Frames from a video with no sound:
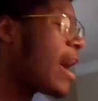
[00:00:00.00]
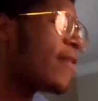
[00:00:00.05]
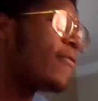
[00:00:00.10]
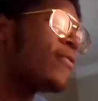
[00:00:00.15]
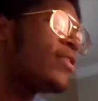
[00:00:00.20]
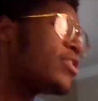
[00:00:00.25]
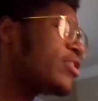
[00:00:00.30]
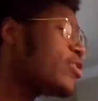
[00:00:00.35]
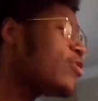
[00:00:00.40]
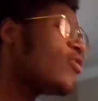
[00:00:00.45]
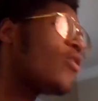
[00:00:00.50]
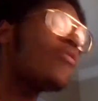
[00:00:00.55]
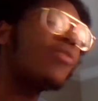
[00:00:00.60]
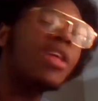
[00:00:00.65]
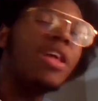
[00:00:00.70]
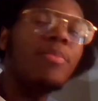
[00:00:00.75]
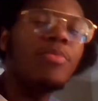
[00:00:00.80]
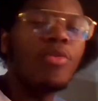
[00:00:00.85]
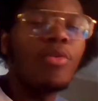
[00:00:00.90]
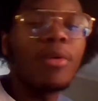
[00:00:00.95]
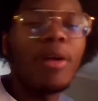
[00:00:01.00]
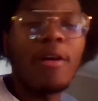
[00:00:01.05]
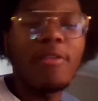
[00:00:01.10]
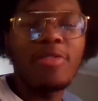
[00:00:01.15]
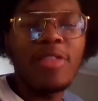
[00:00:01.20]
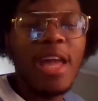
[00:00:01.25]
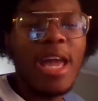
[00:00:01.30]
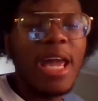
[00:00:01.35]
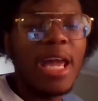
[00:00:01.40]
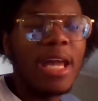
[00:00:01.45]
we still gonna keep doing our
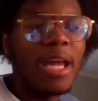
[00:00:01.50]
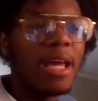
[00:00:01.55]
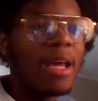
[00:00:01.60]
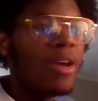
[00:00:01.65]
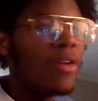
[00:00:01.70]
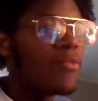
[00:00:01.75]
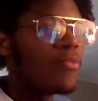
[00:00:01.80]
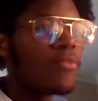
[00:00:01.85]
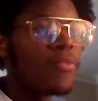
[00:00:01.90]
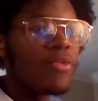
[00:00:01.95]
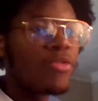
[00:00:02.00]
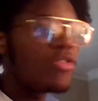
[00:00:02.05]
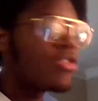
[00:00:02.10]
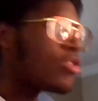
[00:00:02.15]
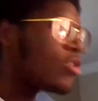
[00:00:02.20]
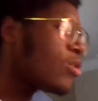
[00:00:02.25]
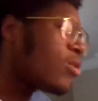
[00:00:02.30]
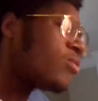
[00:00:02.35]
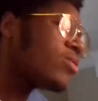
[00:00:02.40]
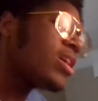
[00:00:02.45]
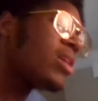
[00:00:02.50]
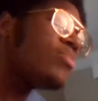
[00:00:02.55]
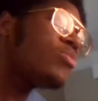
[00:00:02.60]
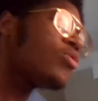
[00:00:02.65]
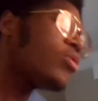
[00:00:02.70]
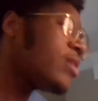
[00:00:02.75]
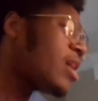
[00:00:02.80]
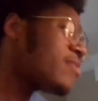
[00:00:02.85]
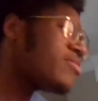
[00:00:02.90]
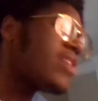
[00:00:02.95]
thing. We still
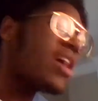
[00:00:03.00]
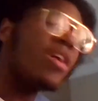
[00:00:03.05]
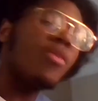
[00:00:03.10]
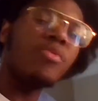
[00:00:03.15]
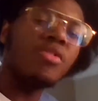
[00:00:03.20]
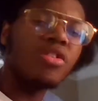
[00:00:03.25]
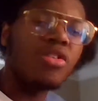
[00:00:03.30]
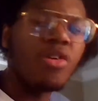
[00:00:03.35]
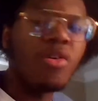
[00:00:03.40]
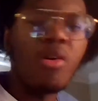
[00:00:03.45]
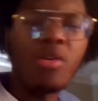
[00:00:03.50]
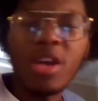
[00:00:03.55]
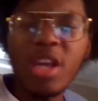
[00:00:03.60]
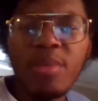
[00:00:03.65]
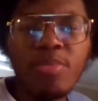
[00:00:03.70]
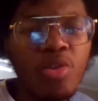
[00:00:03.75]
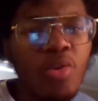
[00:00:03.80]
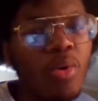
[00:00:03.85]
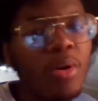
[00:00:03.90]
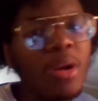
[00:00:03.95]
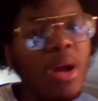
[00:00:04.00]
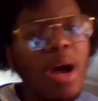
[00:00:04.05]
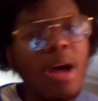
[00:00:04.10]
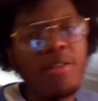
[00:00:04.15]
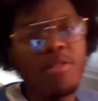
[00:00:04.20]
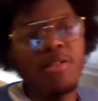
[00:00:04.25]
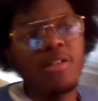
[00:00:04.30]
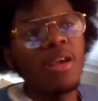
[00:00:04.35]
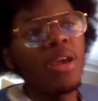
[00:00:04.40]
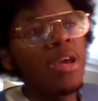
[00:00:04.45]
gonna keep doing
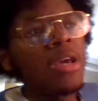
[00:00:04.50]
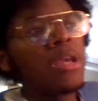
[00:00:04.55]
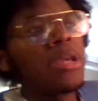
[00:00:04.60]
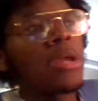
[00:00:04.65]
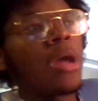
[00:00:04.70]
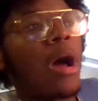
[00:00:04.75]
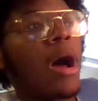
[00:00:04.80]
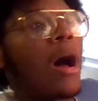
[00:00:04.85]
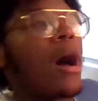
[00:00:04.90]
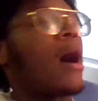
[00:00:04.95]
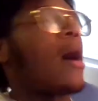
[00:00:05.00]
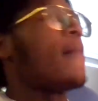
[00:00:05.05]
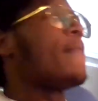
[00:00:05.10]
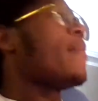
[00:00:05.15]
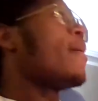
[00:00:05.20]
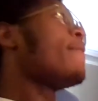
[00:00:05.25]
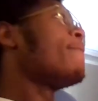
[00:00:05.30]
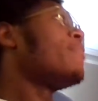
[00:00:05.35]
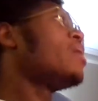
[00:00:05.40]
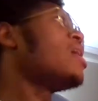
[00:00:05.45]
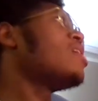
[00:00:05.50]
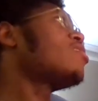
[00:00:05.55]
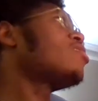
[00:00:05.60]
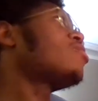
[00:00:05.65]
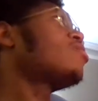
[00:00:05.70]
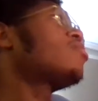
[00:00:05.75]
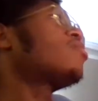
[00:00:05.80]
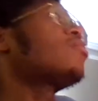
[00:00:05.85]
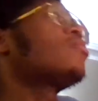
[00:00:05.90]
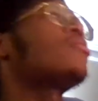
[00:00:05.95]
us. But
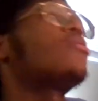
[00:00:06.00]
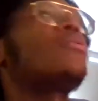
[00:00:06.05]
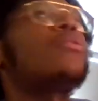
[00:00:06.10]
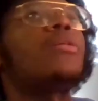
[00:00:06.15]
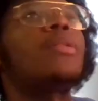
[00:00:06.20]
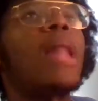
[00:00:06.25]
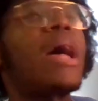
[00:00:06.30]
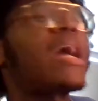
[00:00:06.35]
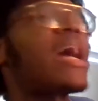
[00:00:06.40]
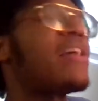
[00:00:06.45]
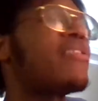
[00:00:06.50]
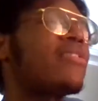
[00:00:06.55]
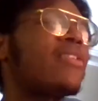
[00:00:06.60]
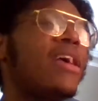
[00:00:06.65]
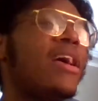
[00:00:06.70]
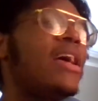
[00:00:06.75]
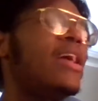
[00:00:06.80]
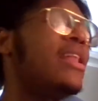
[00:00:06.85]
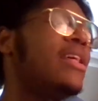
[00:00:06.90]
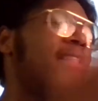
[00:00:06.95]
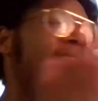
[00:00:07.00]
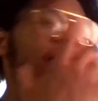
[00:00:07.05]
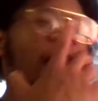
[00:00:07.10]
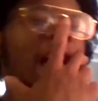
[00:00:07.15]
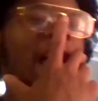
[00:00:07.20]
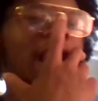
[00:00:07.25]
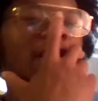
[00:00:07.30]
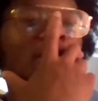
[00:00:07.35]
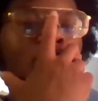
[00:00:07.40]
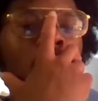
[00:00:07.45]
like I said,
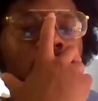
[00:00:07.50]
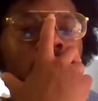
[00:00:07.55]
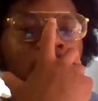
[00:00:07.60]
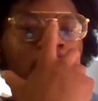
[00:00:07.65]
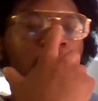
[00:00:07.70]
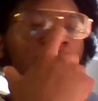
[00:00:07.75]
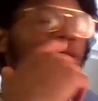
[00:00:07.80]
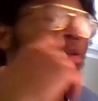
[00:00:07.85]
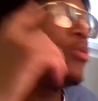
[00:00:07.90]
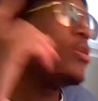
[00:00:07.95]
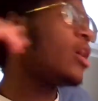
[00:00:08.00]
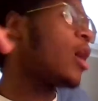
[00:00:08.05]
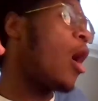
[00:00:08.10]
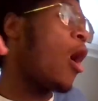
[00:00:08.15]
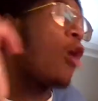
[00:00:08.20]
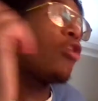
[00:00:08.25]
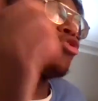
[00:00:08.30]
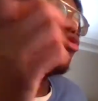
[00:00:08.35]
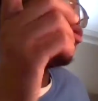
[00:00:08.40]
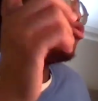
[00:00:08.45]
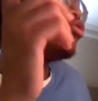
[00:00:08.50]
that is going to conclude it. Also,